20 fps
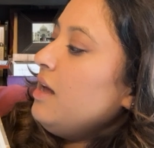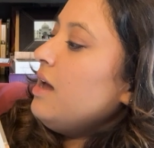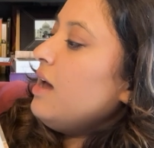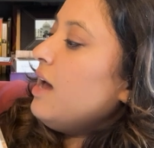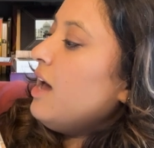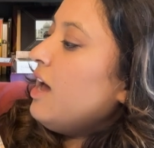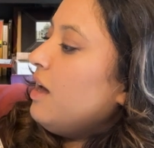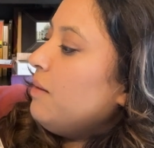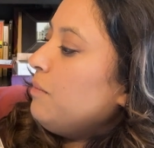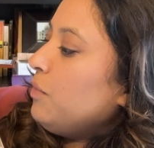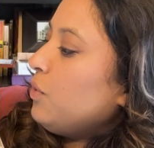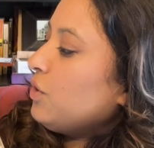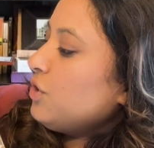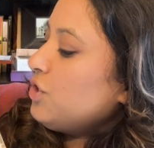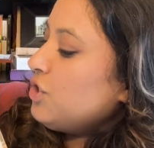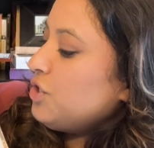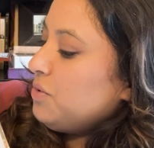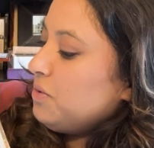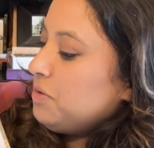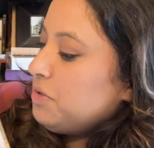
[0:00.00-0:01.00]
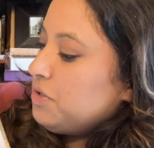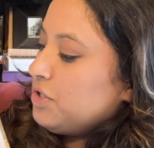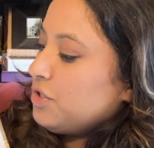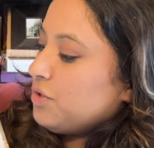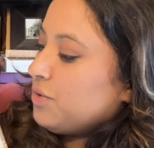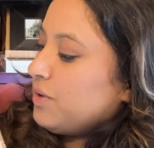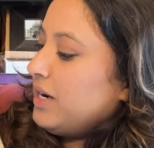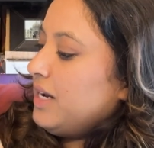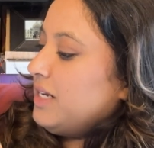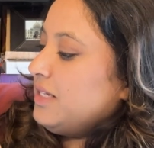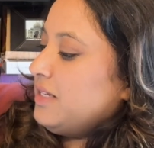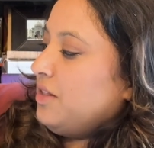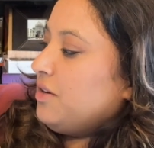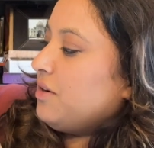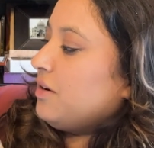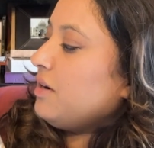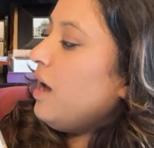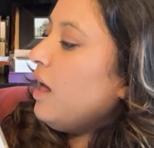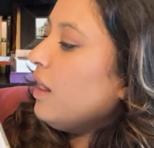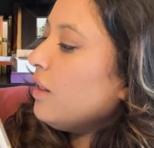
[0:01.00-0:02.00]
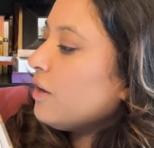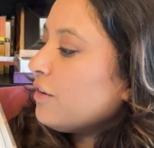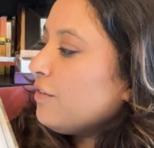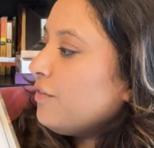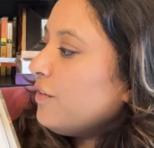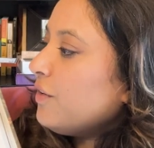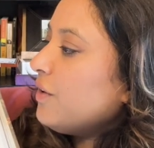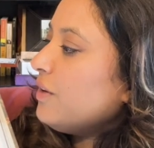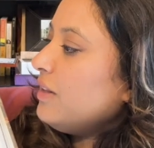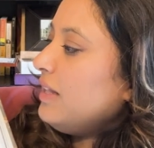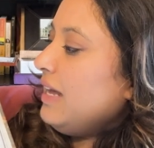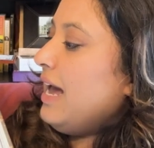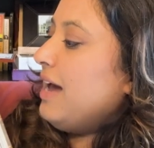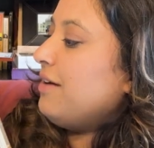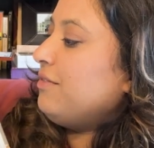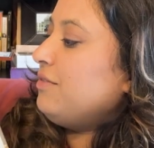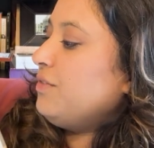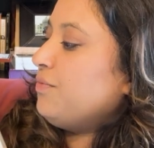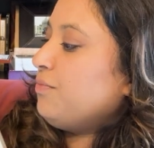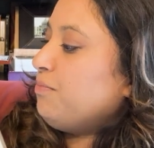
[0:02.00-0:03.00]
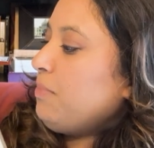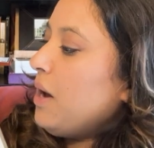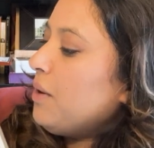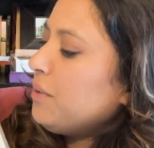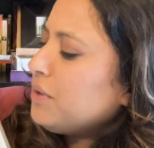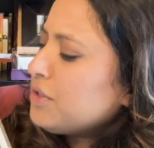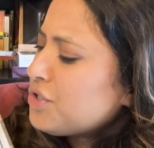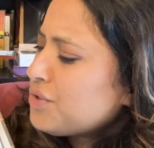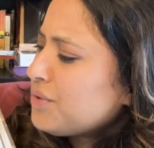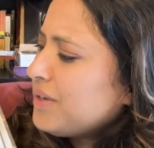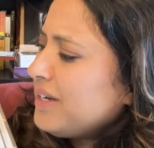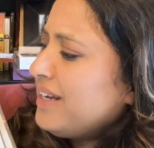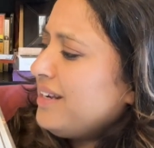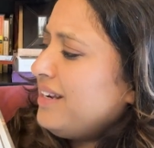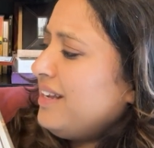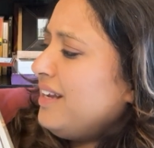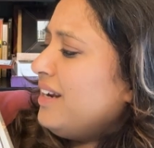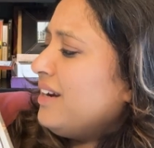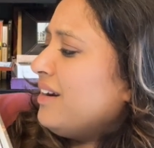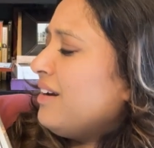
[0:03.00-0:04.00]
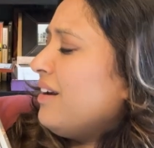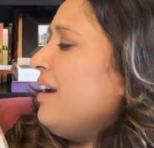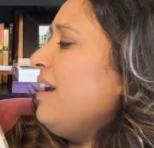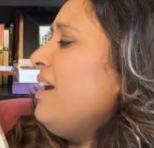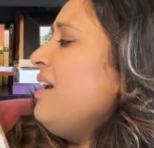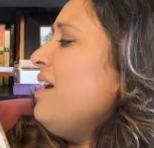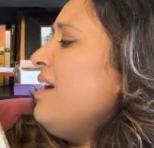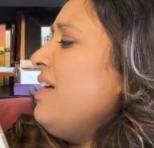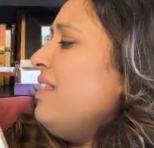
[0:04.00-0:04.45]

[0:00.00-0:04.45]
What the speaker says: or true stories, and they're colorful. They have poetry in here.